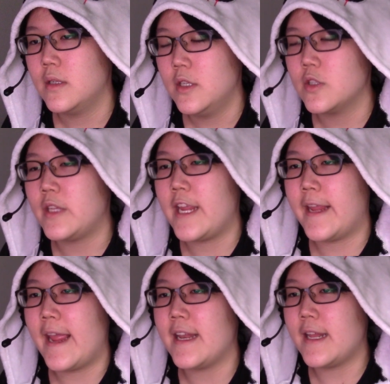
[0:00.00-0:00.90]
So they
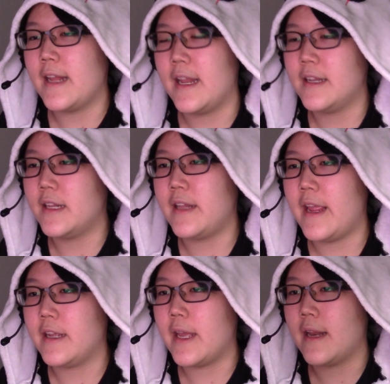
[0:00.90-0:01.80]
get it and then
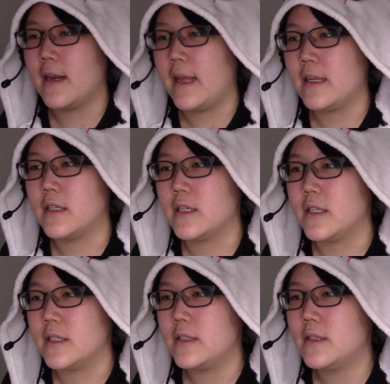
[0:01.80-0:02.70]
they get like the